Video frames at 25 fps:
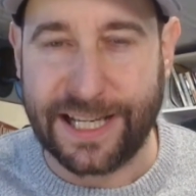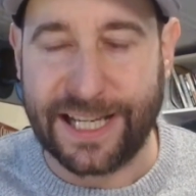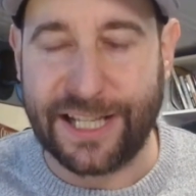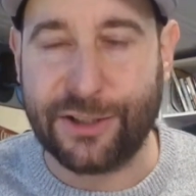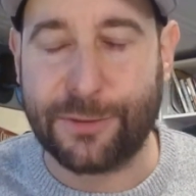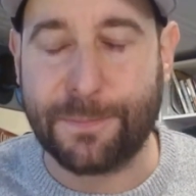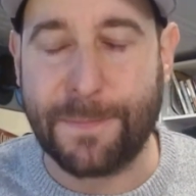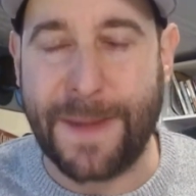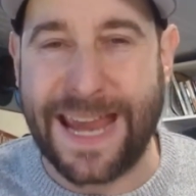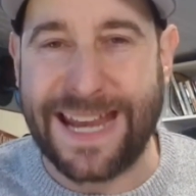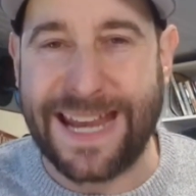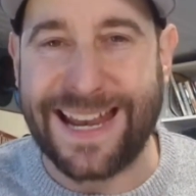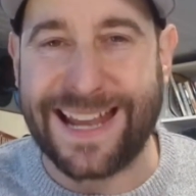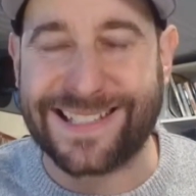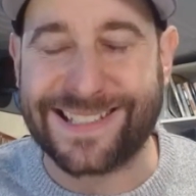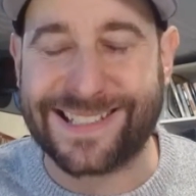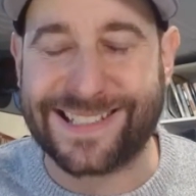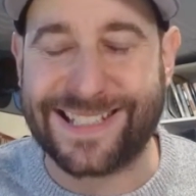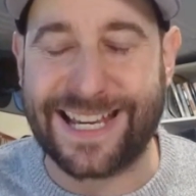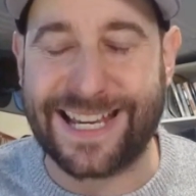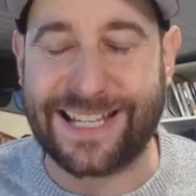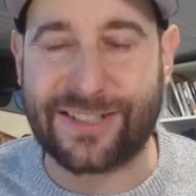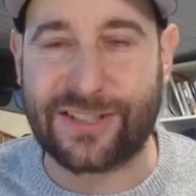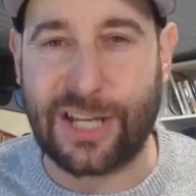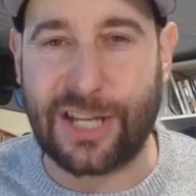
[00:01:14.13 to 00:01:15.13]
He's made
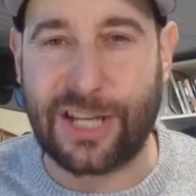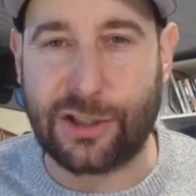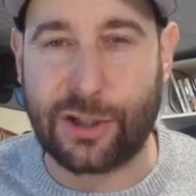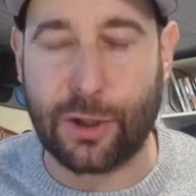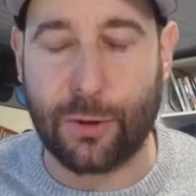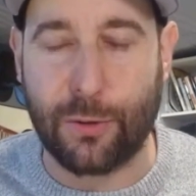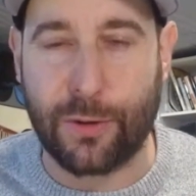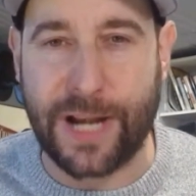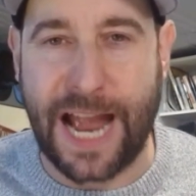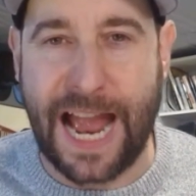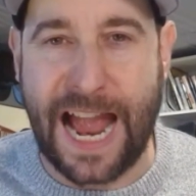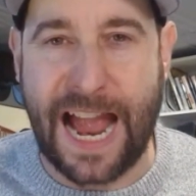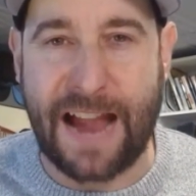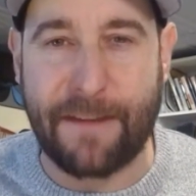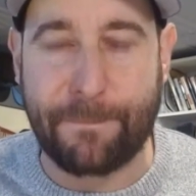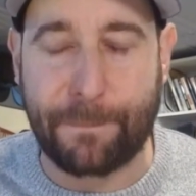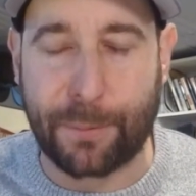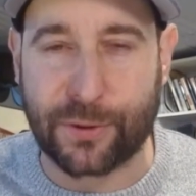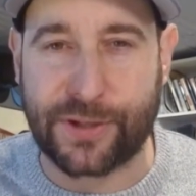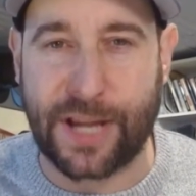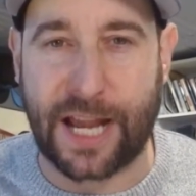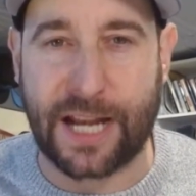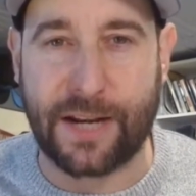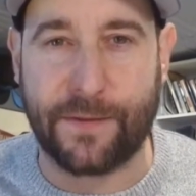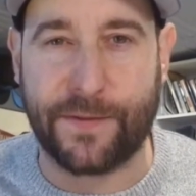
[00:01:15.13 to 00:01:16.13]
sixty-two point five
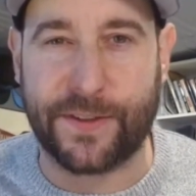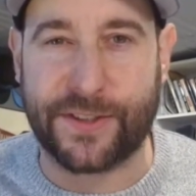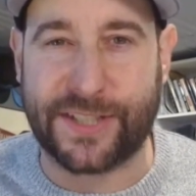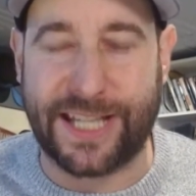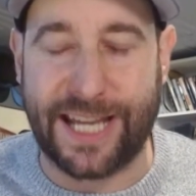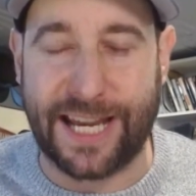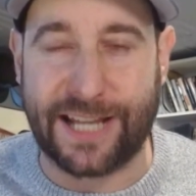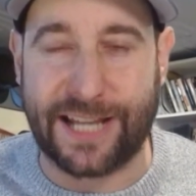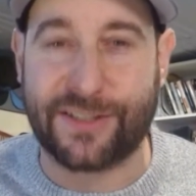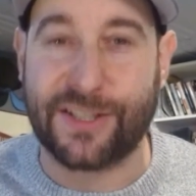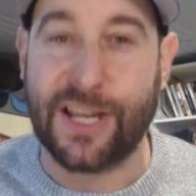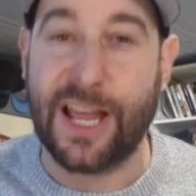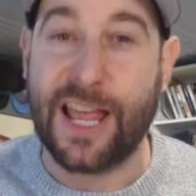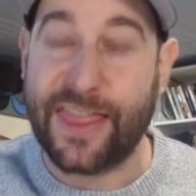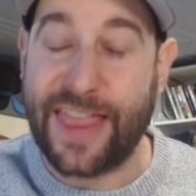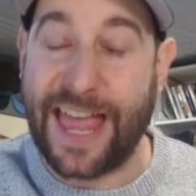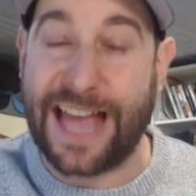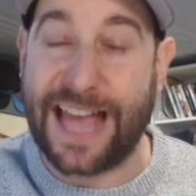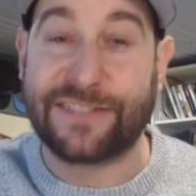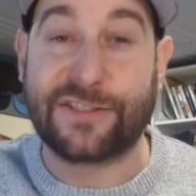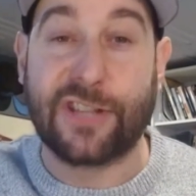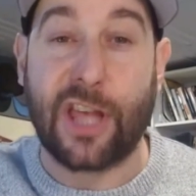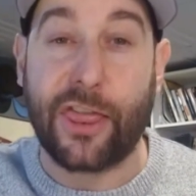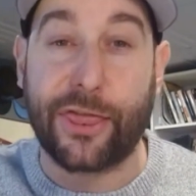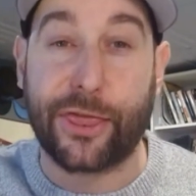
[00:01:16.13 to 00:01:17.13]
percent of his kicks.
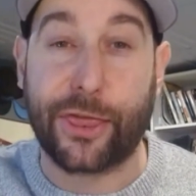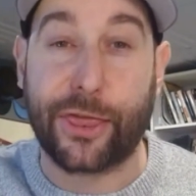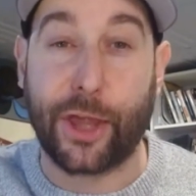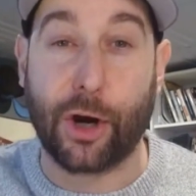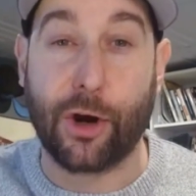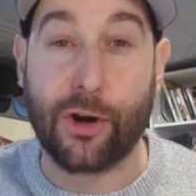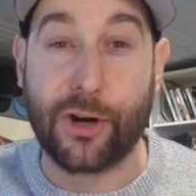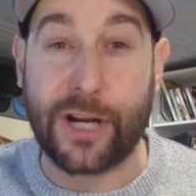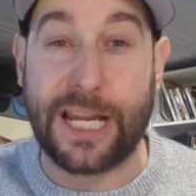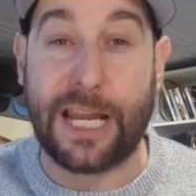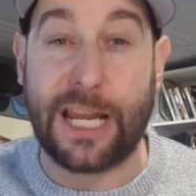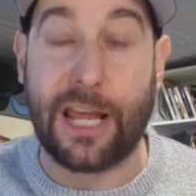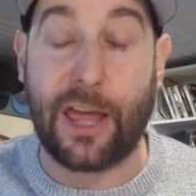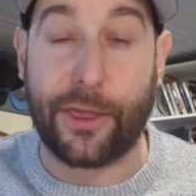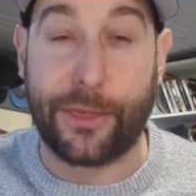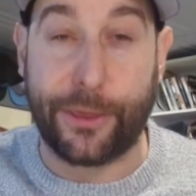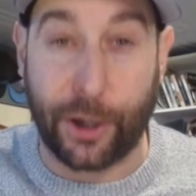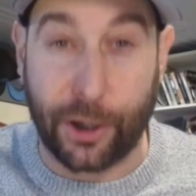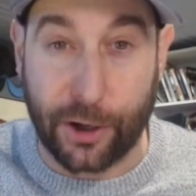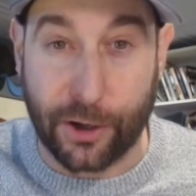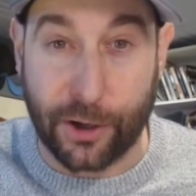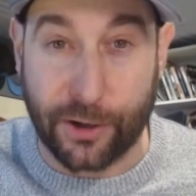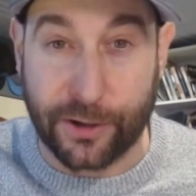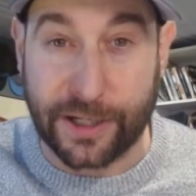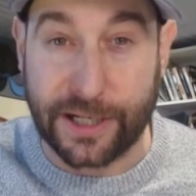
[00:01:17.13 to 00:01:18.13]
That's
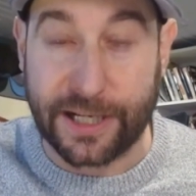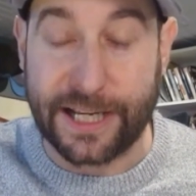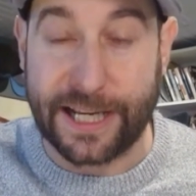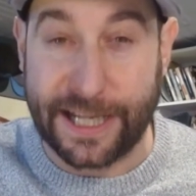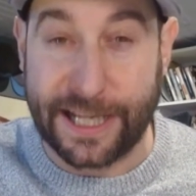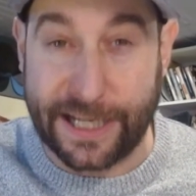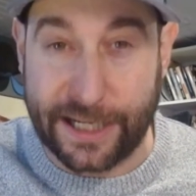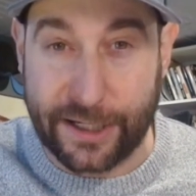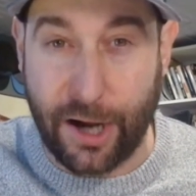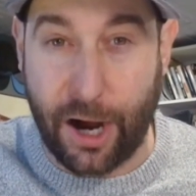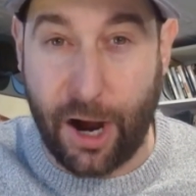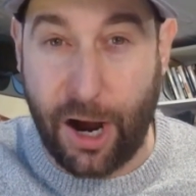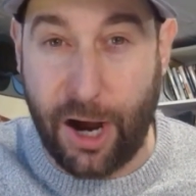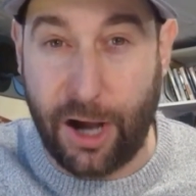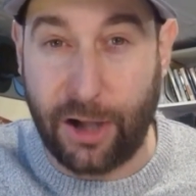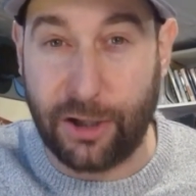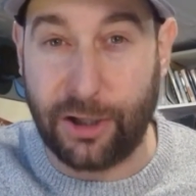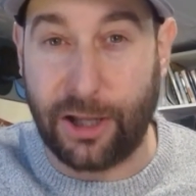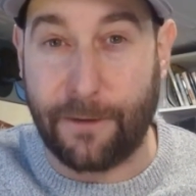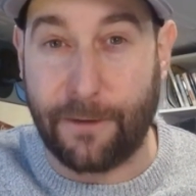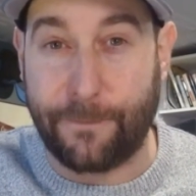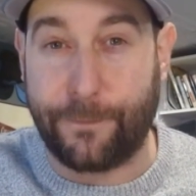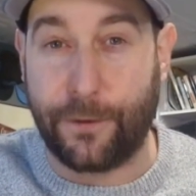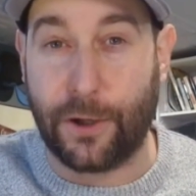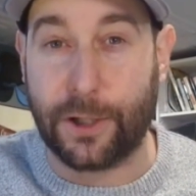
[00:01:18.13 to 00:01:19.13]
thirty-third in
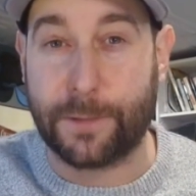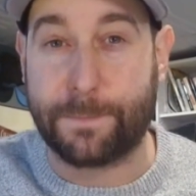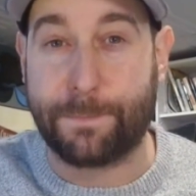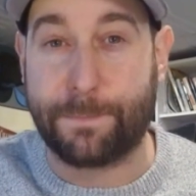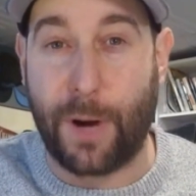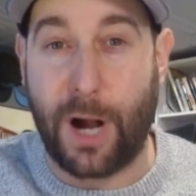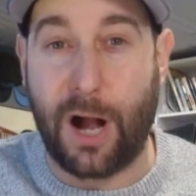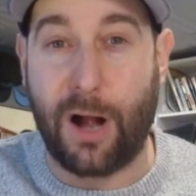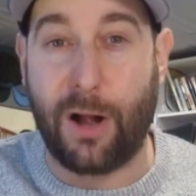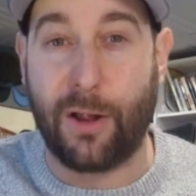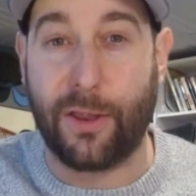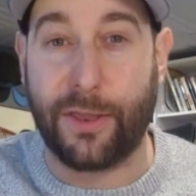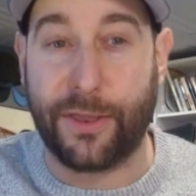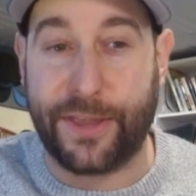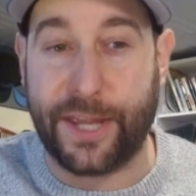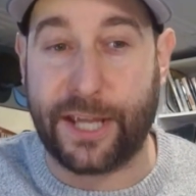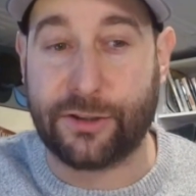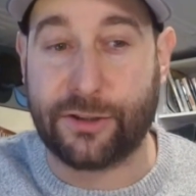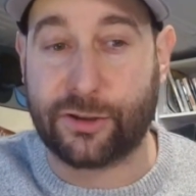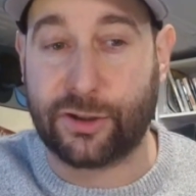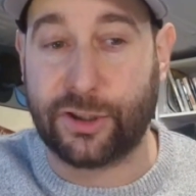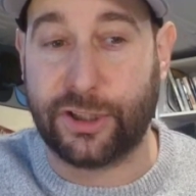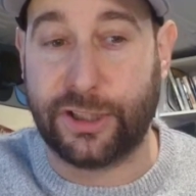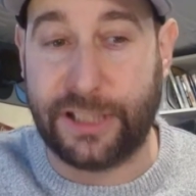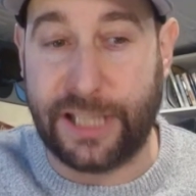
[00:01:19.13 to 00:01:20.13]
all of football
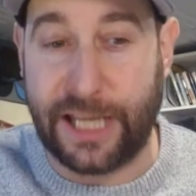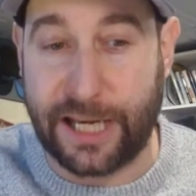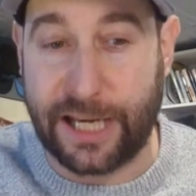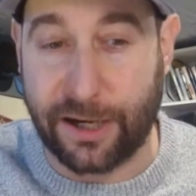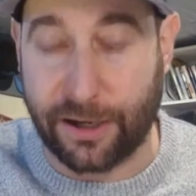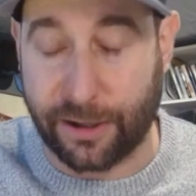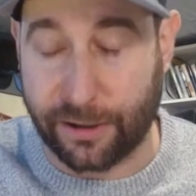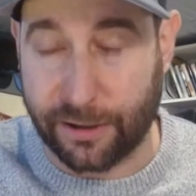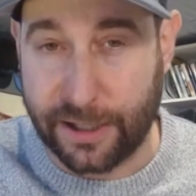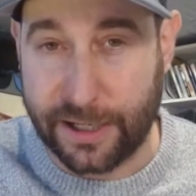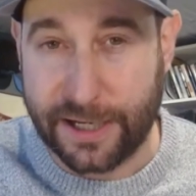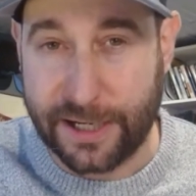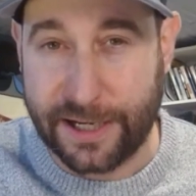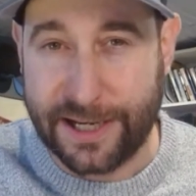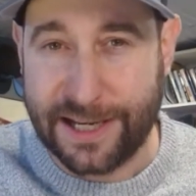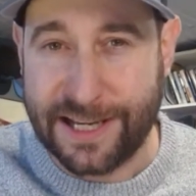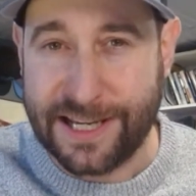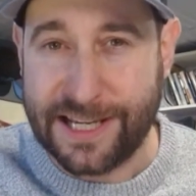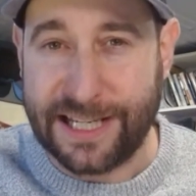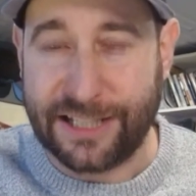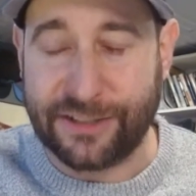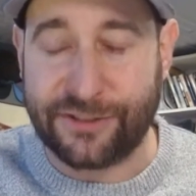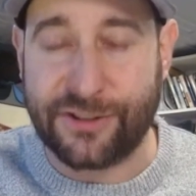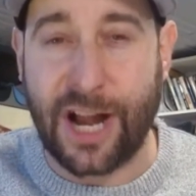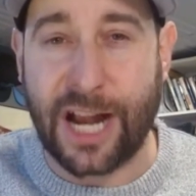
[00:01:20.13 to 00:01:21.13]
this year.
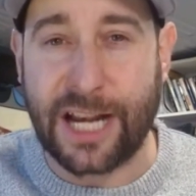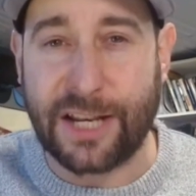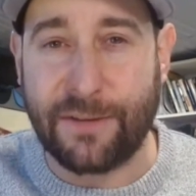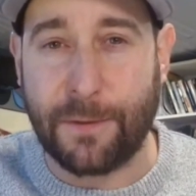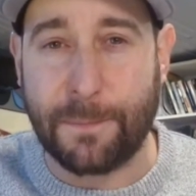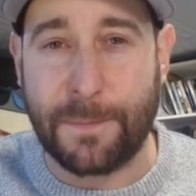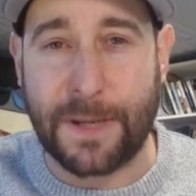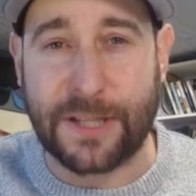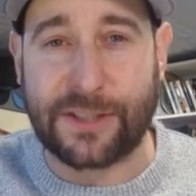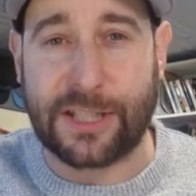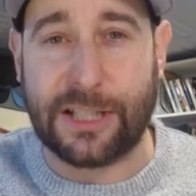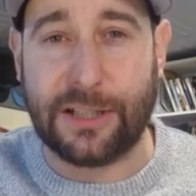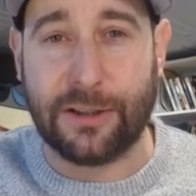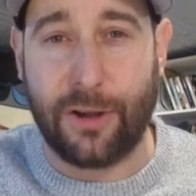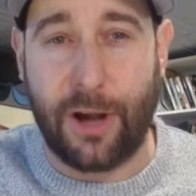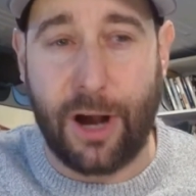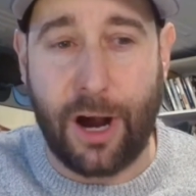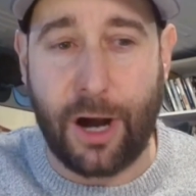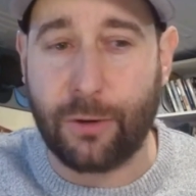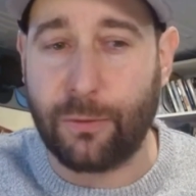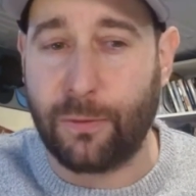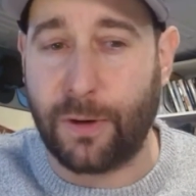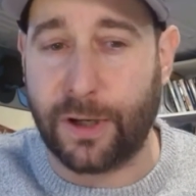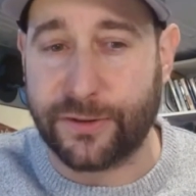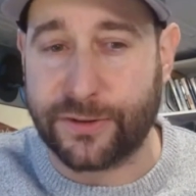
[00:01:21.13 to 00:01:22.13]
He's not even missing
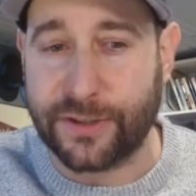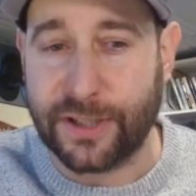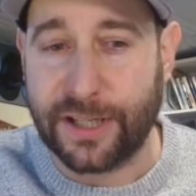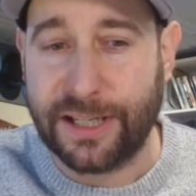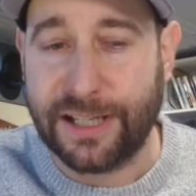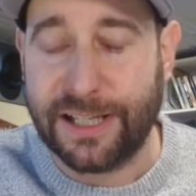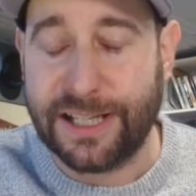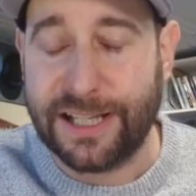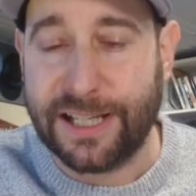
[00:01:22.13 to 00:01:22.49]
long ones.